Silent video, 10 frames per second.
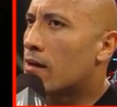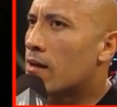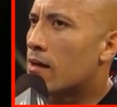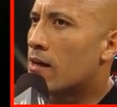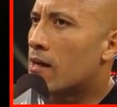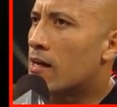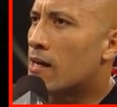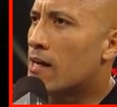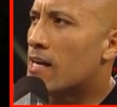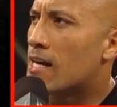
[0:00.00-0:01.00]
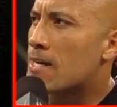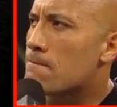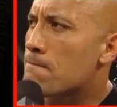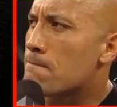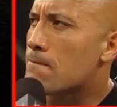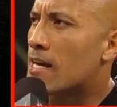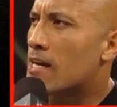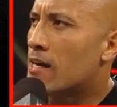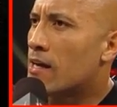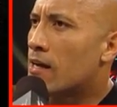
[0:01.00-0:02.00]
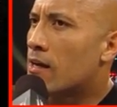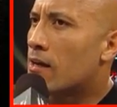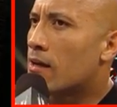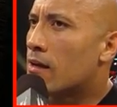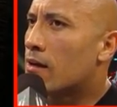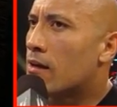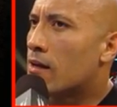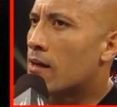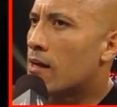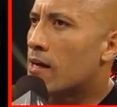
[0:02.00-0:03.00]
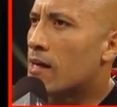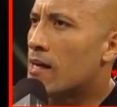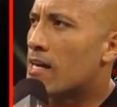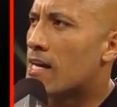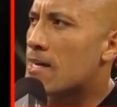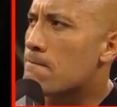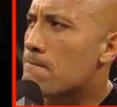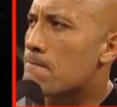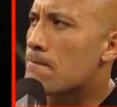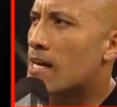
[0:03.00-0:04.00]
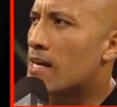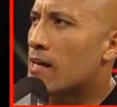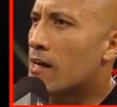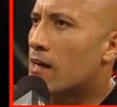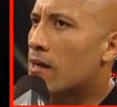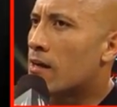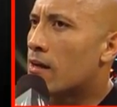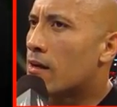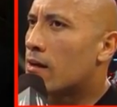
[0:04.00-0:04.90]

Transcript: Yes, something weird is going on, nameless protagonist.